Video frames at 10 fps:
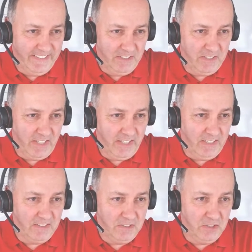Okay,
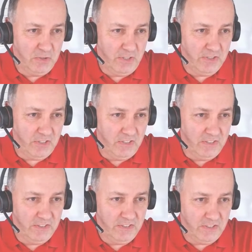a good question
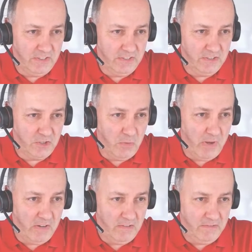has come
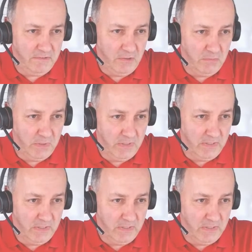in from